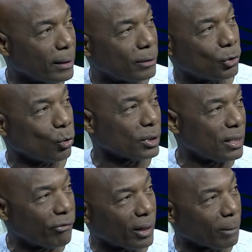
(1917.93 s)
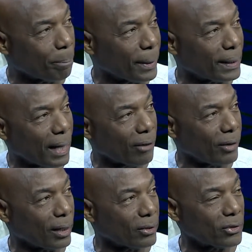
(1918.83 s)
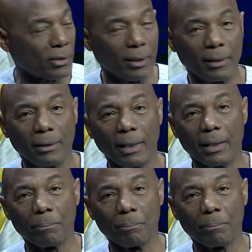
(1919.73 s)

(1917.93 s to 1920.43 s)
those development areas, then in